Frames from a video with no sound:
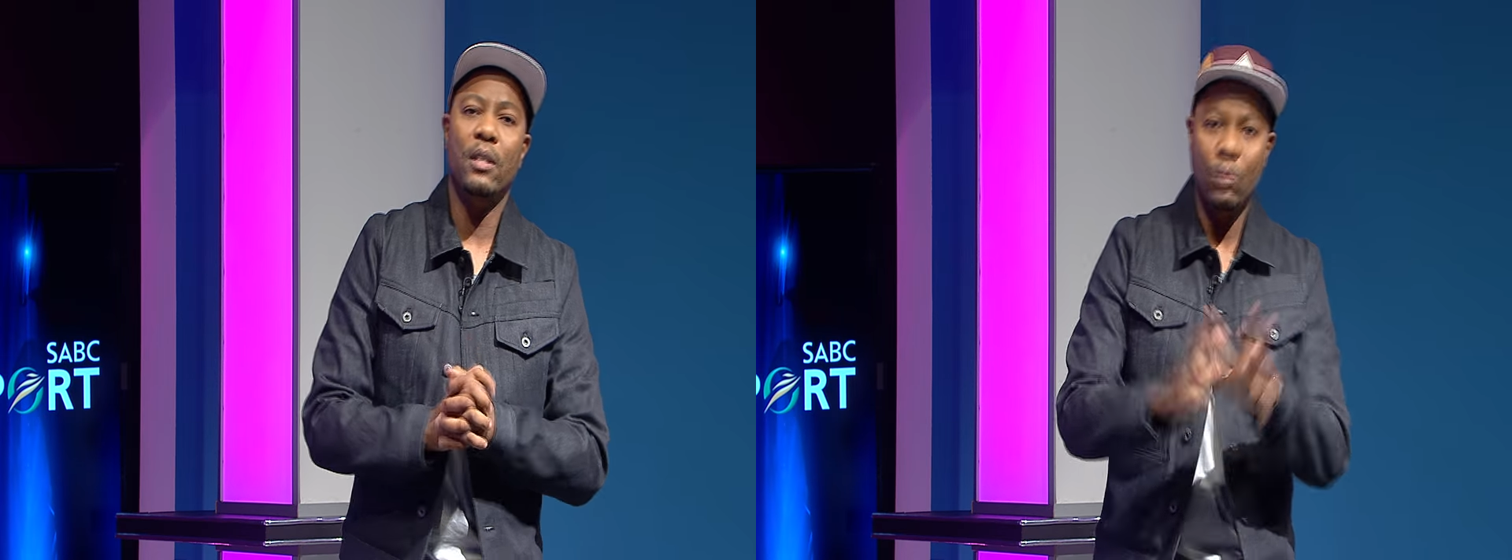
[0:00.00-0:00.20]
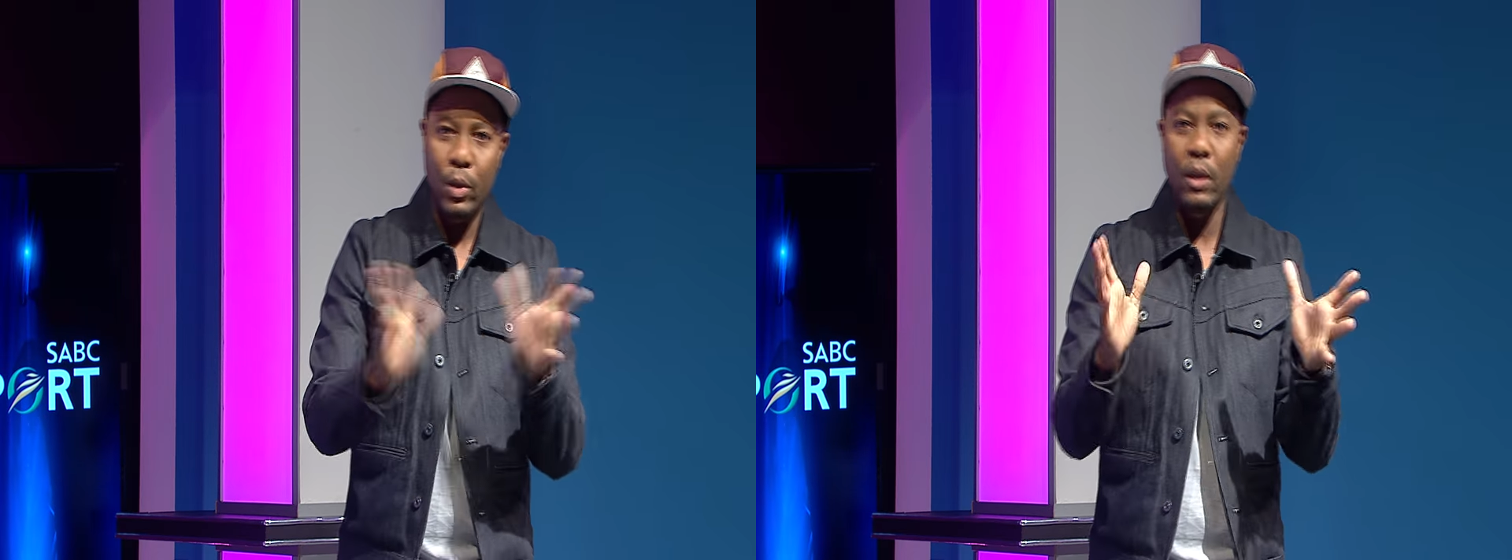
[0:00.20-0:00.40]

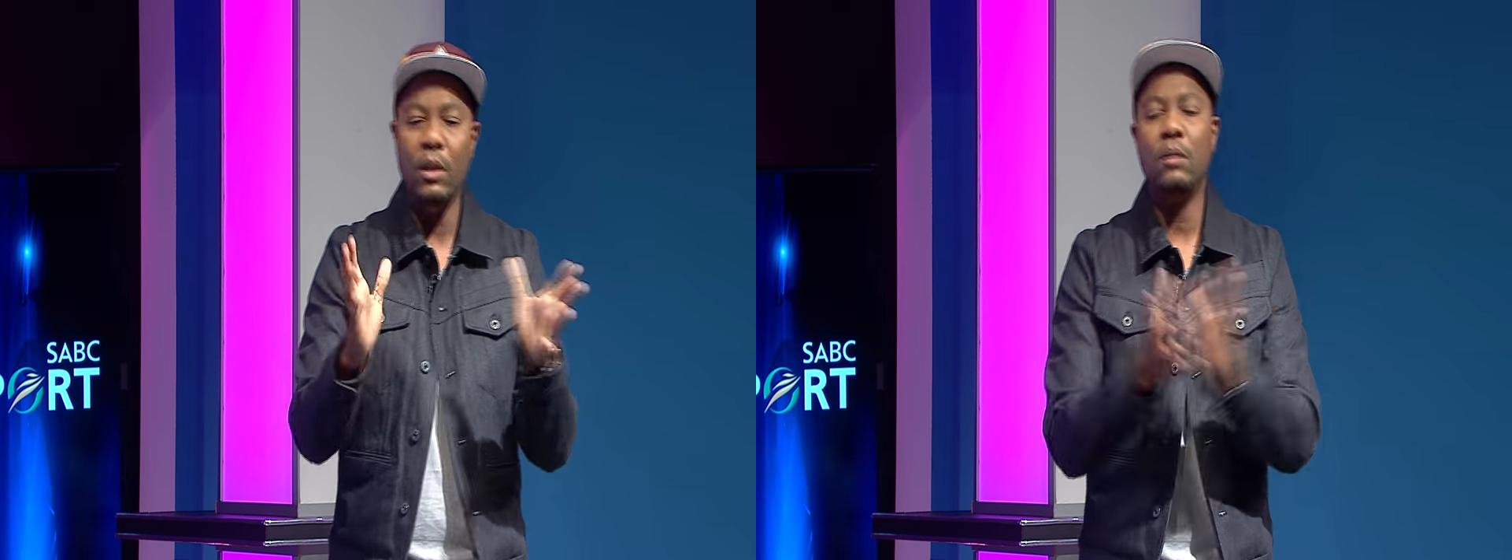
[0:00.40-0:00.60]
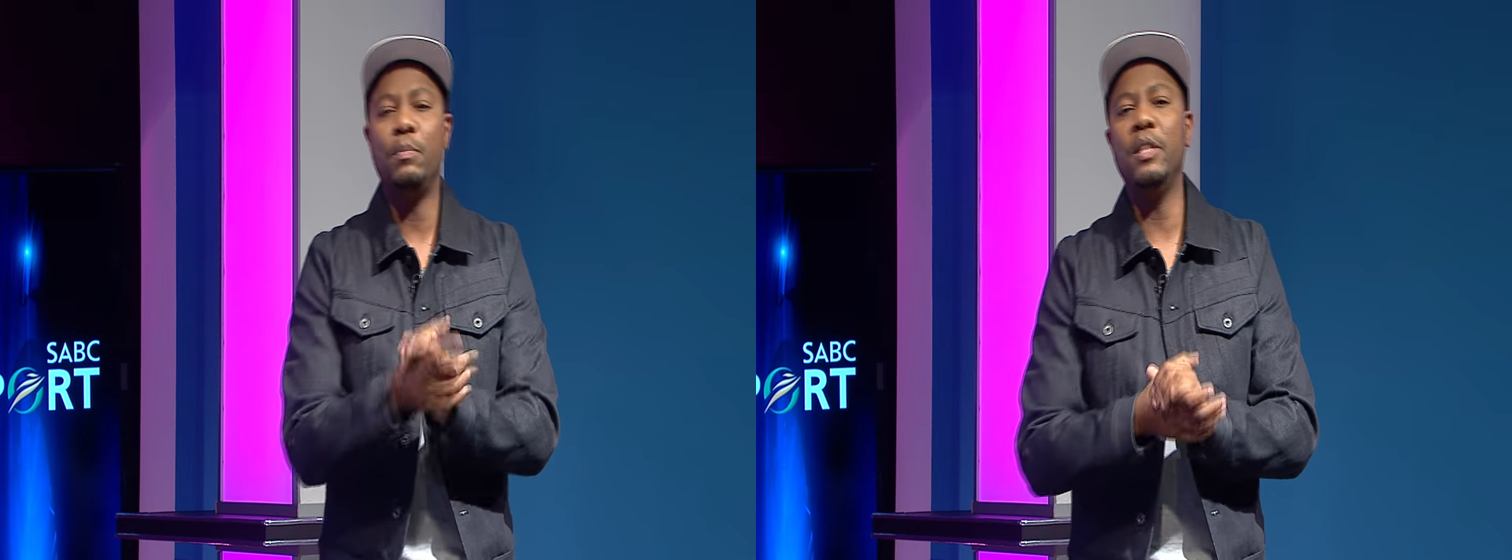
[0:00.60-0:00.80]
We
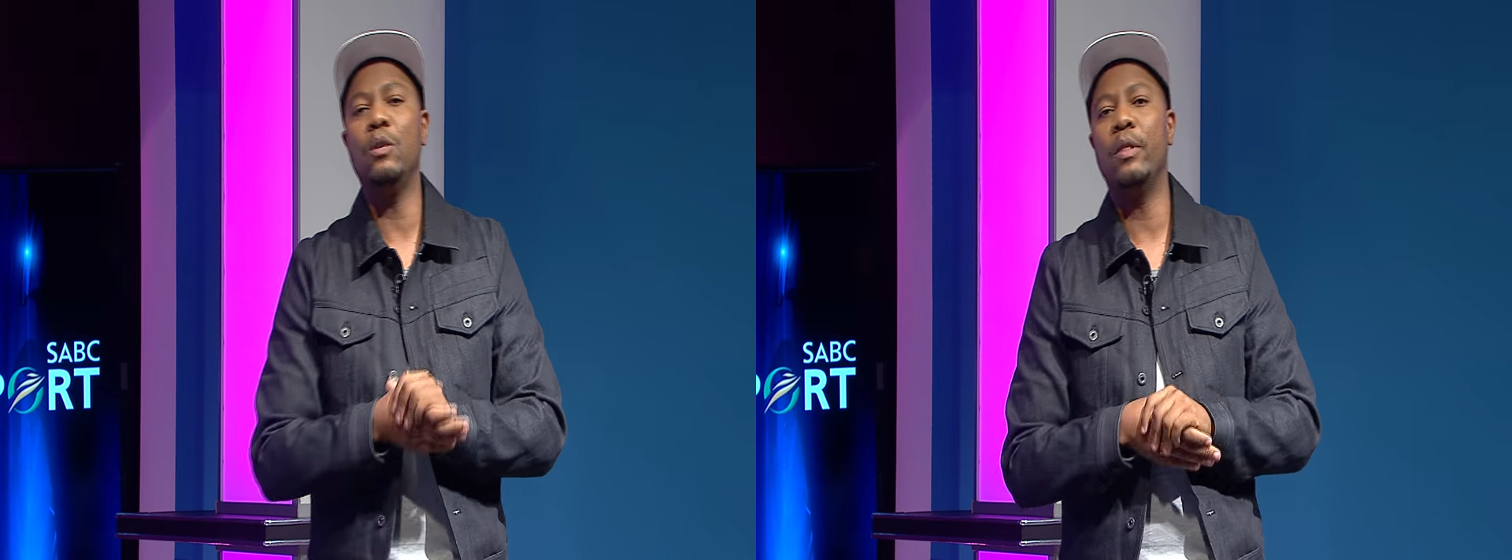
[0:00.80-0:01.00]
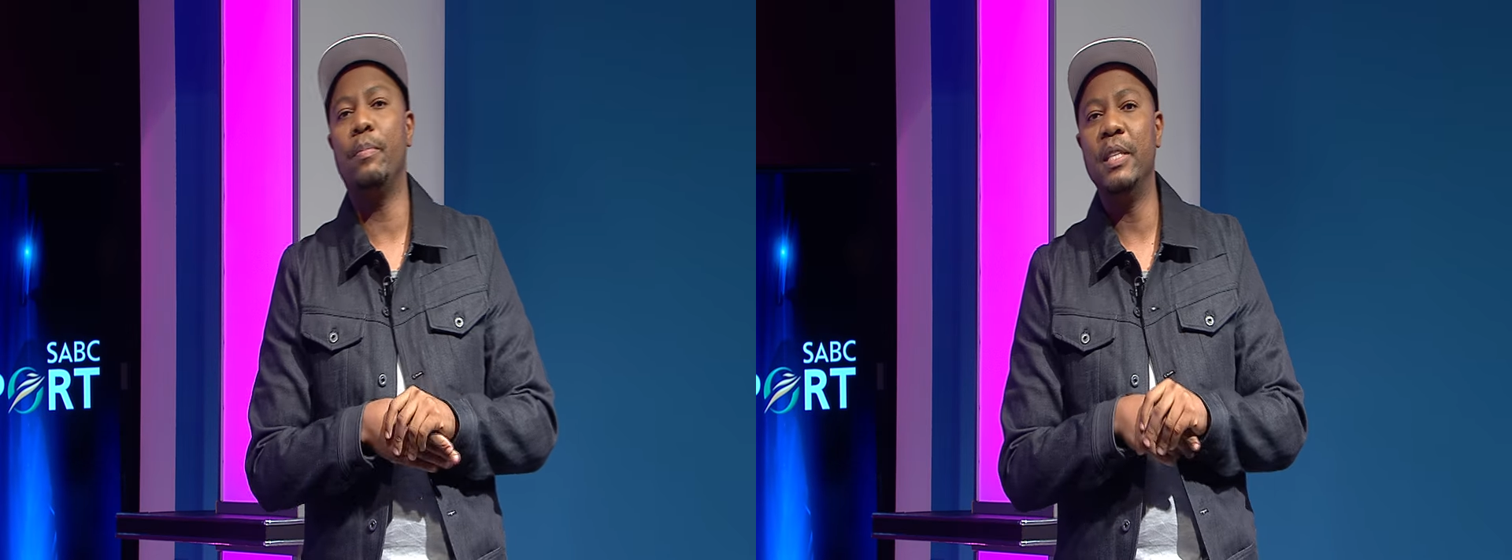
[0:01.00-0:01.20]
is busy
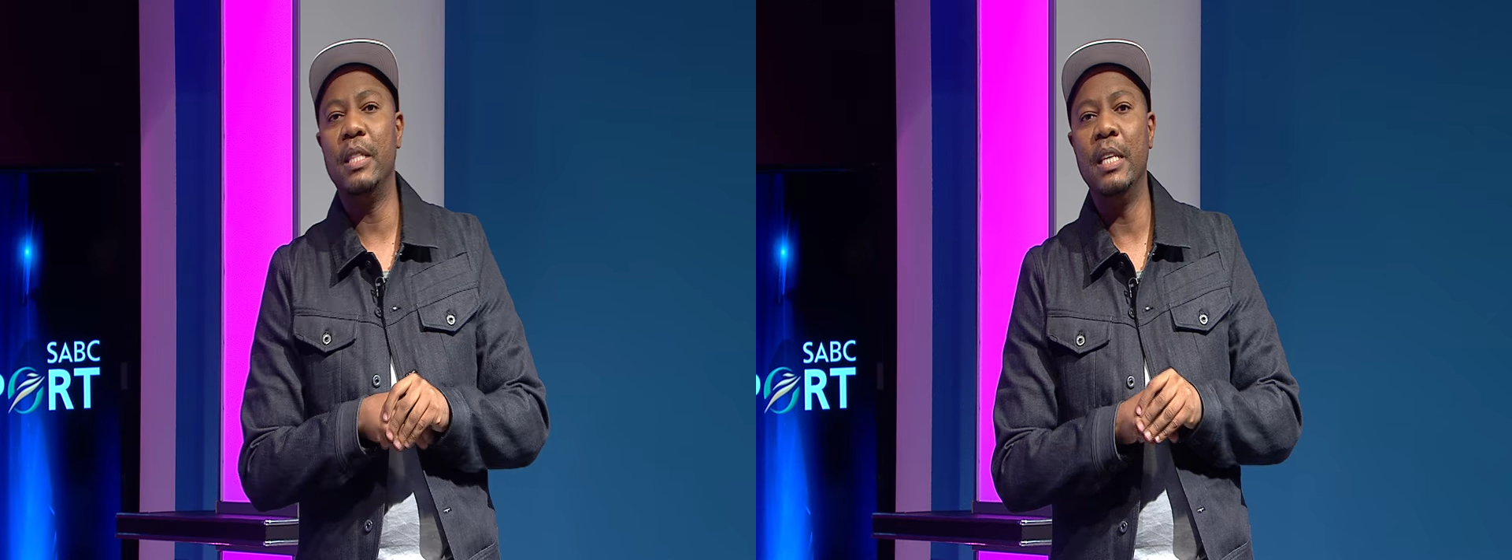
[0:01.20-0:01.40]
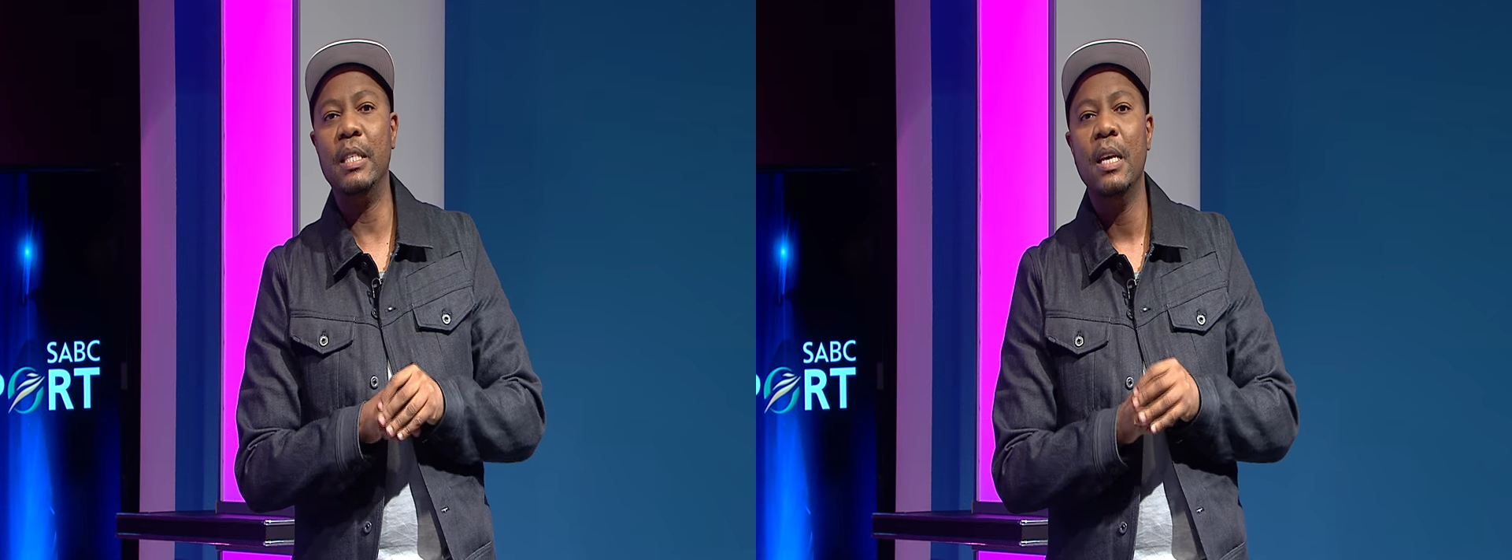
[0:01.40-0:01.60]
with
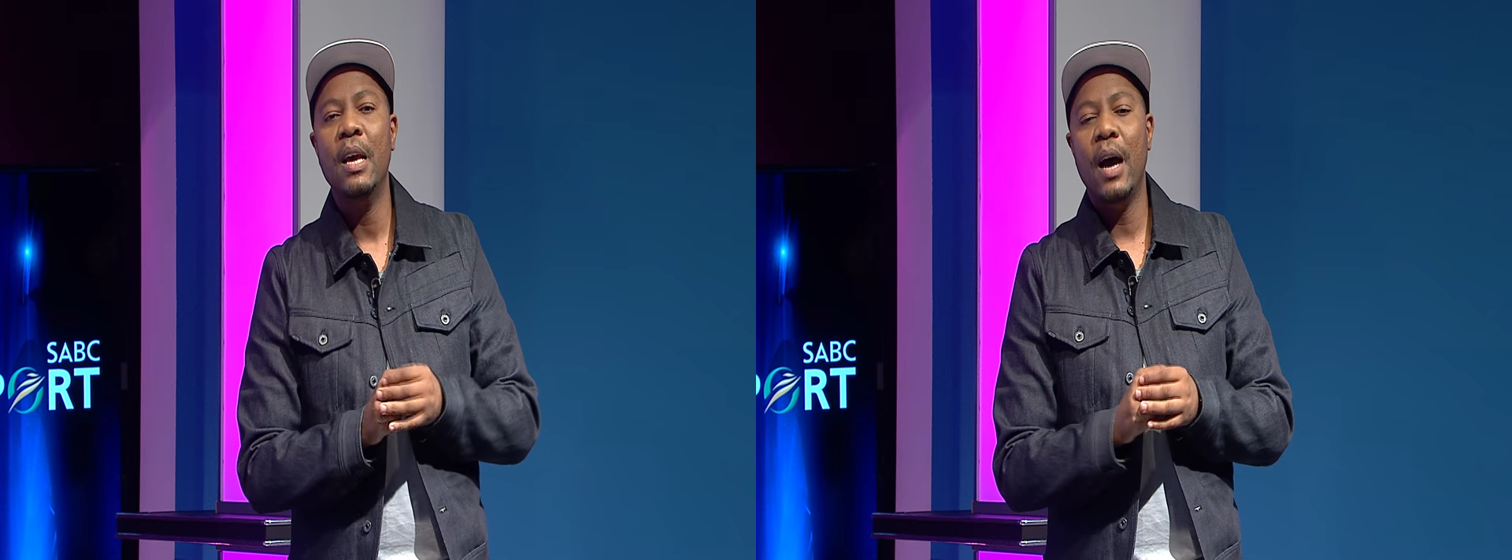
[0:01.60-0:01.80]
business.